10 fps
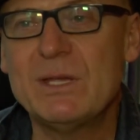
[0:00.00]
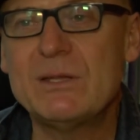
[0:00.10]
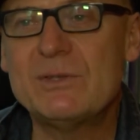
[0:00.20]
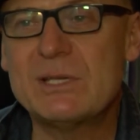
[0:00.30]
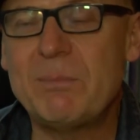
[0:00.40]
you
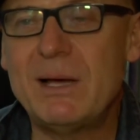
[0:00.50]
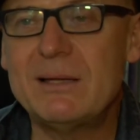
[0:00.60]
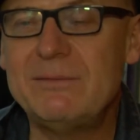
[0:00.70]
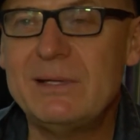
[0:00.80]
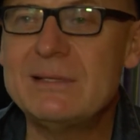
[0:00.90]
know,
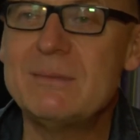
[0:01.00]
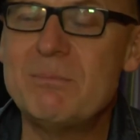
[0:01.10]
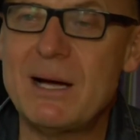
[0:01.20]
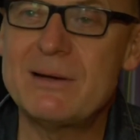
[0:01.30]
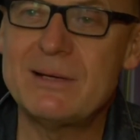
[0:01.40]
Japan feels
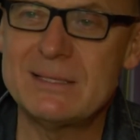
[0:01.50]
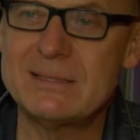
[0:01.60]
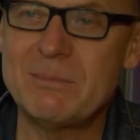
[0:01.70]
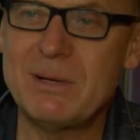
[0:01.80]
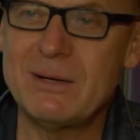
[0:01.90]

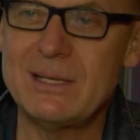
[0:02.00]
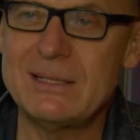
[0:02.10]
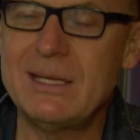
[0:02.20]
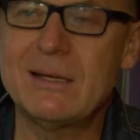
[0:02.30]
embarrassed about it.